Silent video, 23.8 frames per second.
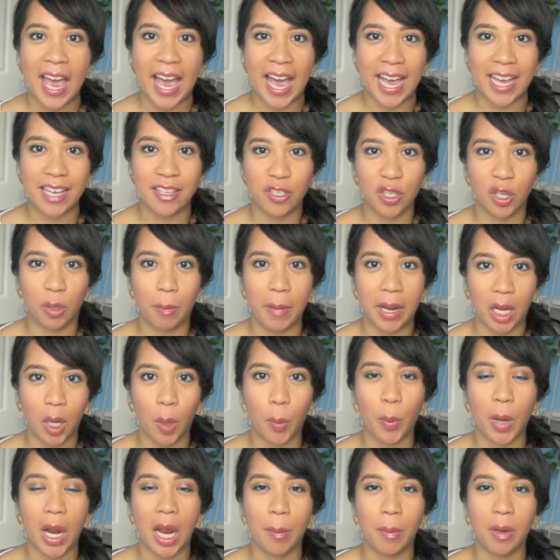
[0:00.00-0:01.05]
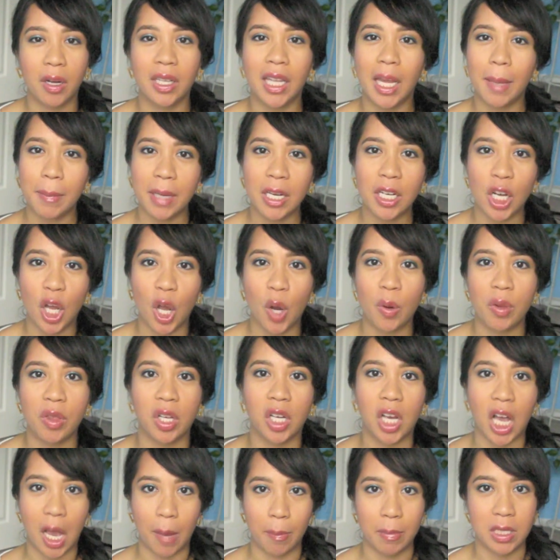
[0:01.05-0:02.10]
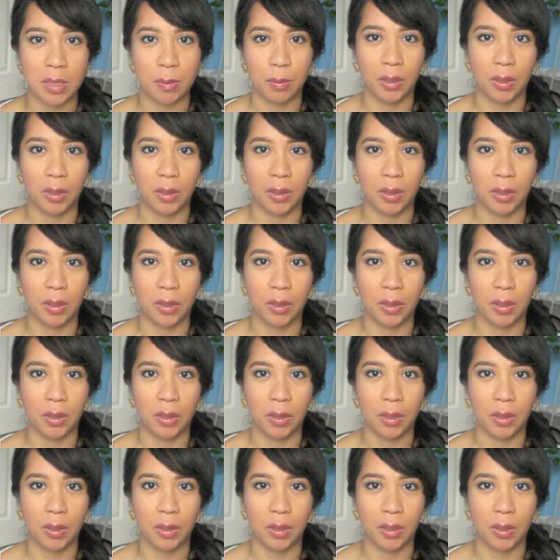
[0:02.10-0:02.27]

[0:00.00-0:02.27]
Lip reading: as your makeup primer, let me know in the comments